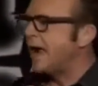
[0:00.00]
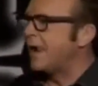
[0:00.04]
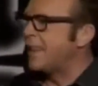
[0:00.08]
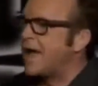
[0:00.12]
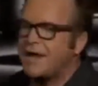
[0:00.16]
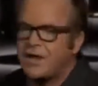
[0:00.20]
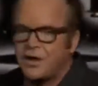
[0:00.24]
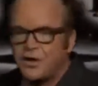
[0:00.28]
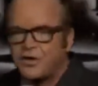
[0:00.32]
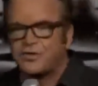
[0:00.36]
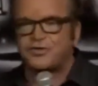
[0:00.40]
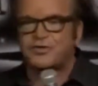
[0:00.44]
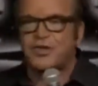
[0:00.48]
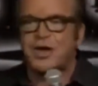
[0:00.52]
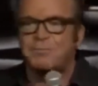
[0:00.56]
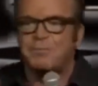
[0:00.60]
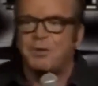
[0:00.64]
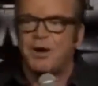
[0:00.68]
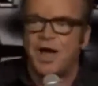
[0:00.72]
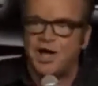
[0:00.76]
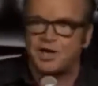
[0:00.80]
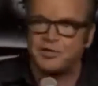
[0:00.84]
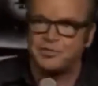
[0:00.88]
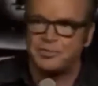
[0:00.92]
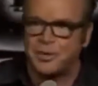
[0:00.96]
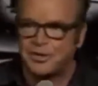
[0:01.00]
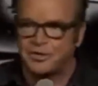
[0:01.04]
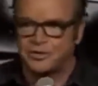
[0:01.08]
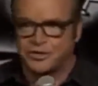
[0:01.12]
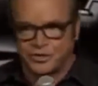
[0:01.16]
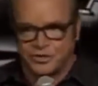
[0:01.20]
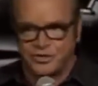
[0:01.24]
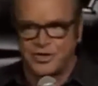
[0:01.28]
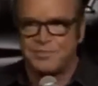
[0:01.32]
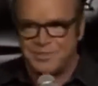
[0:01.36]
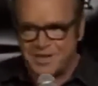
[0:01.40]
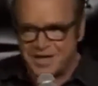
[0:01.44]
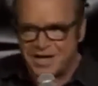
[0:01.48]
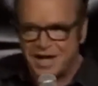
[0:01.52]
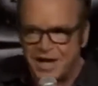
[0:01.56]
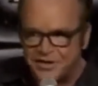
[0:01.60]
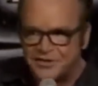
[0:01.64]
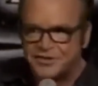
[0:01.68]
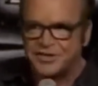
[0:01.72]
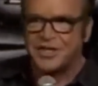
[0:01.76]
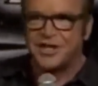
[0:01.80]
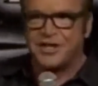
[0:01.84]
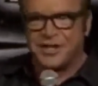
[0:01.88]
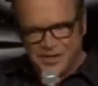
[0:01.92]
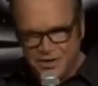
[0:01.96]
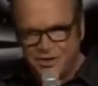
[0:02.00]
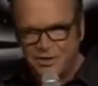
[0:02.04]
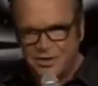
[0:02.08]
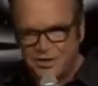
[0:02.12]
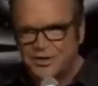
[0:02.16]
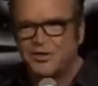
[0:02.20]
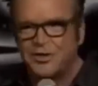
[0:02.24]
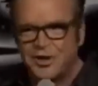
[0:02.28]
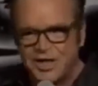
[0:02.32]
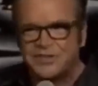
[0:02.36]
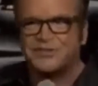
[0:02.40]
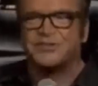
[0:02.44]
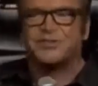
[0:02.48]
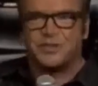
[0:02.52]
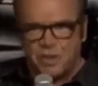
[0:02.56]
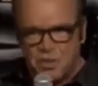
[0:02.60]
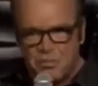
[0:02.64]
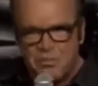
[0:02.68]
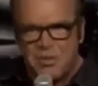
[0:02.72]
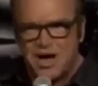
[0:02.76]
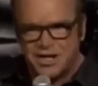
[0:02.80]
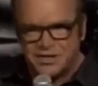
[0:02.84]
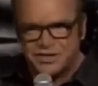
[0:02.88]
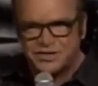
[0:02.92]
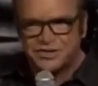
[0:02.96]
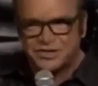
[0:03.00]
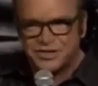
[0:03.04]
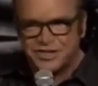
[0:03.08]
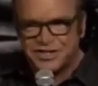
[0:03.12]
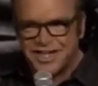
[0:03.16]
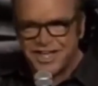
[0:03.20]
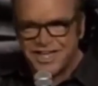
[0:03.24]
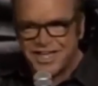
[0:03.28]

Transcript: I go to separate hospitals because they'd be on to you. You can only donate so much.